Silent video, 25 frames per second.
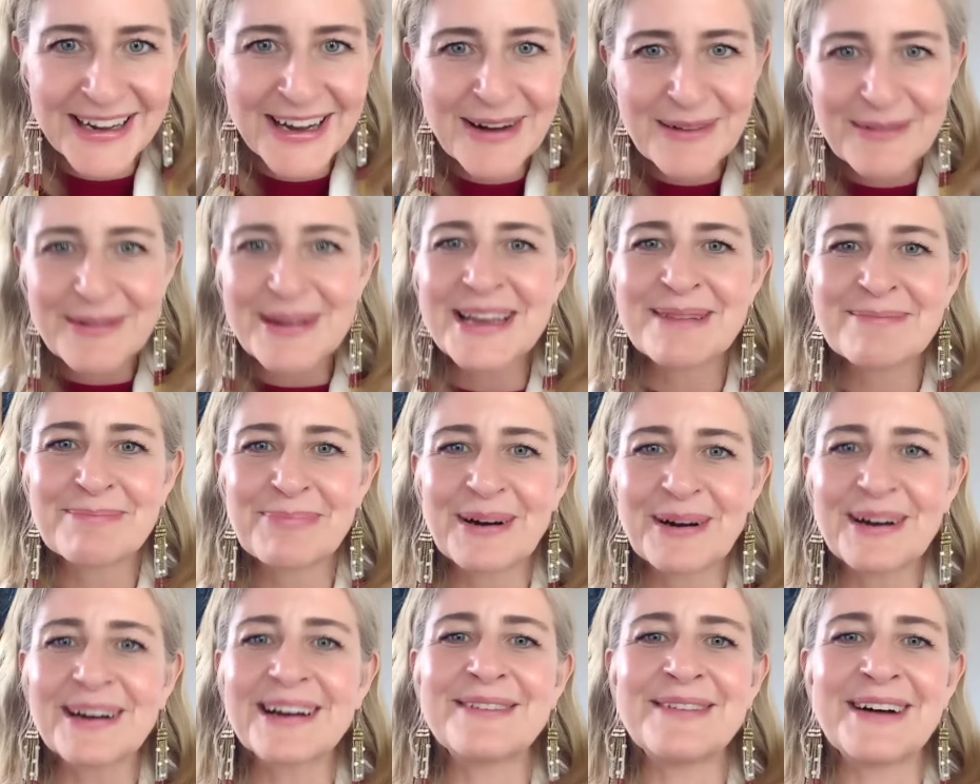We can
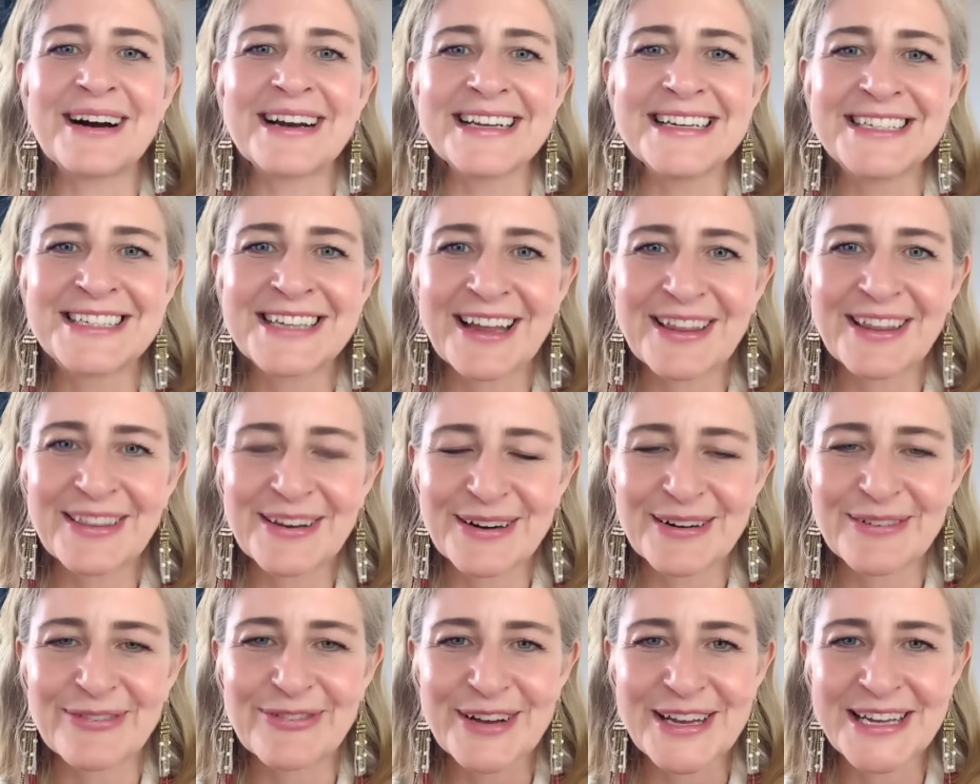bergamot each other
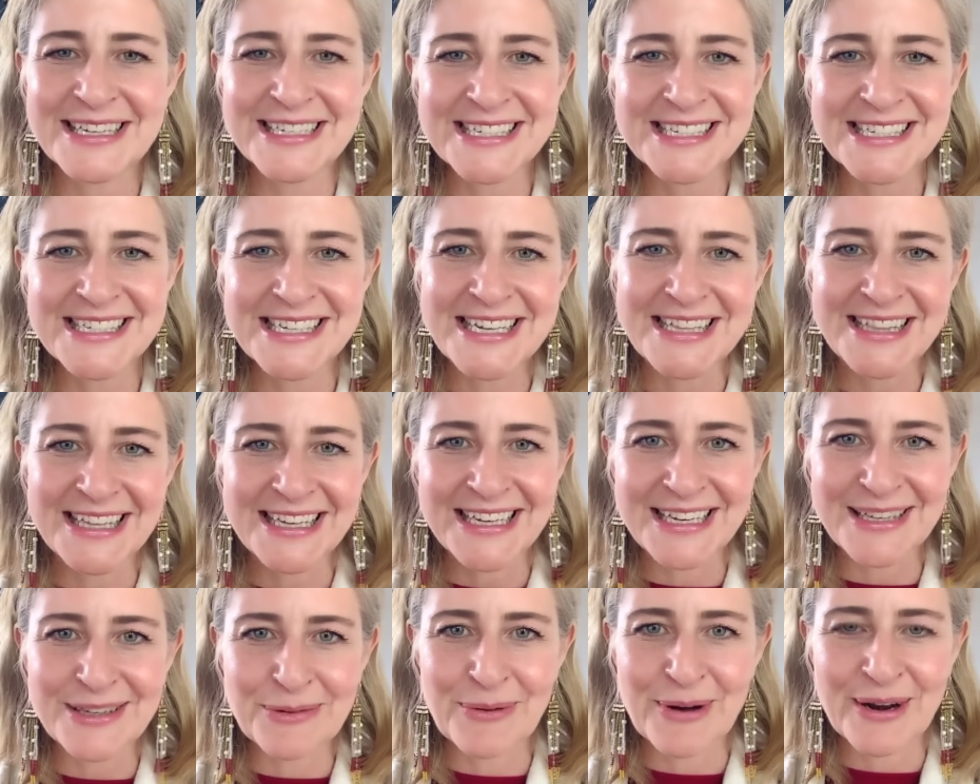if we can see that
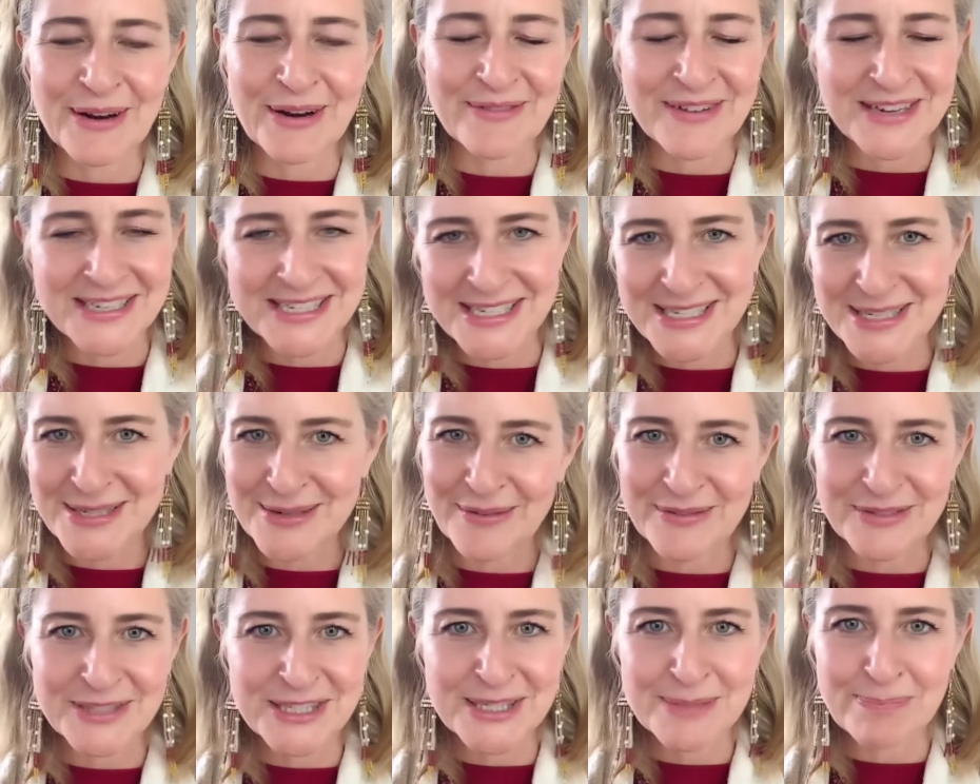either one of us is sort
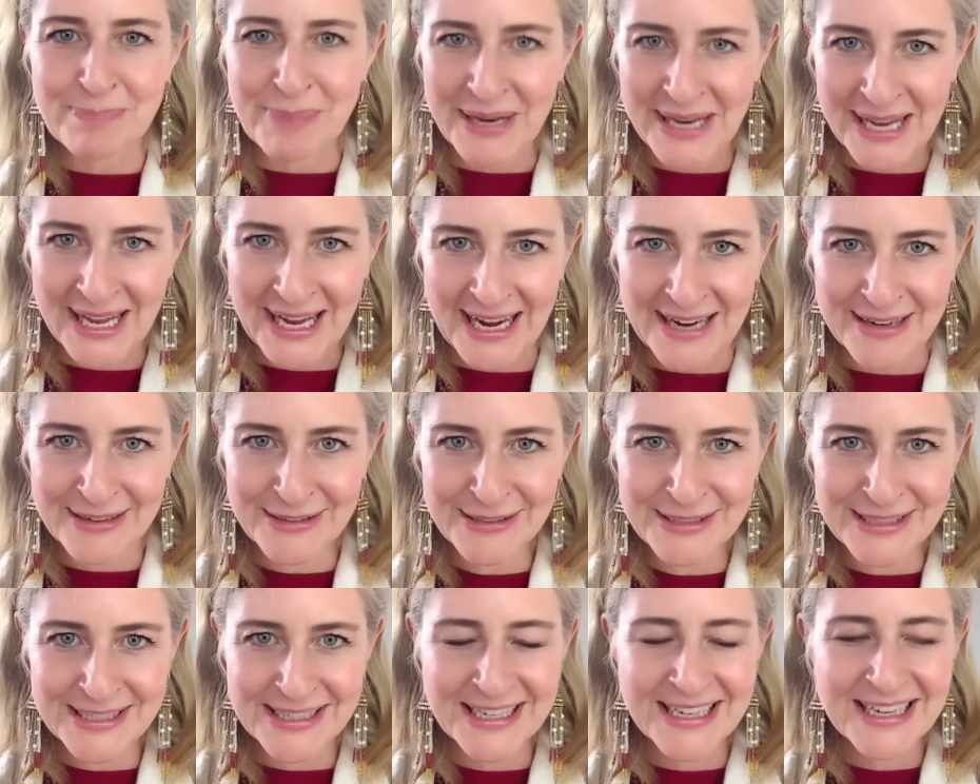of spinning
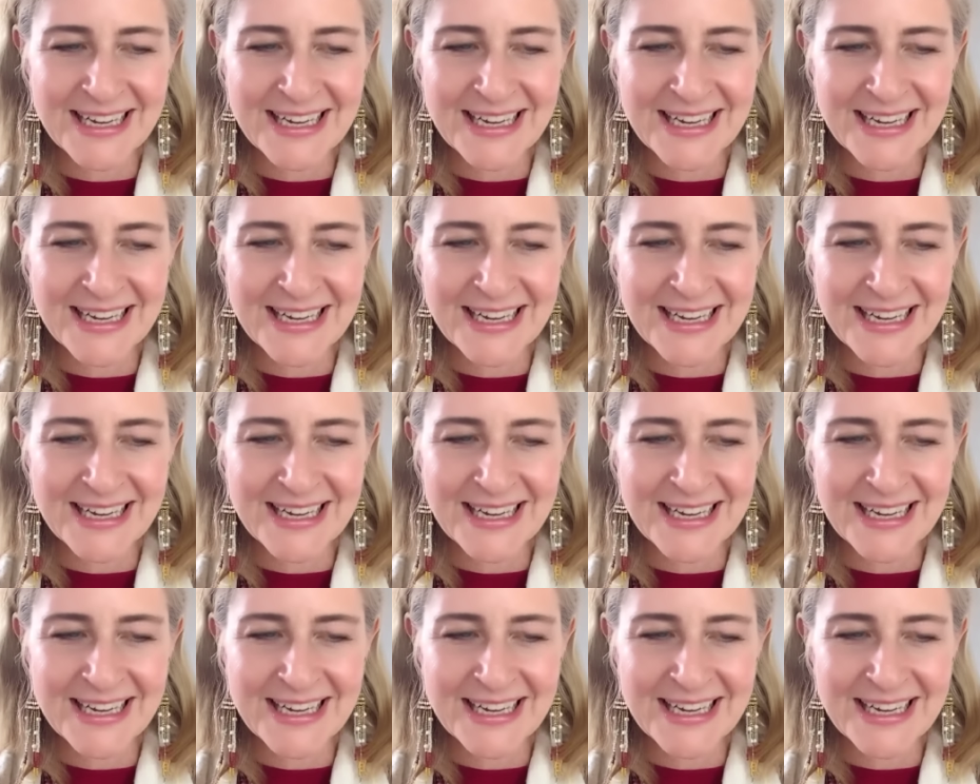out.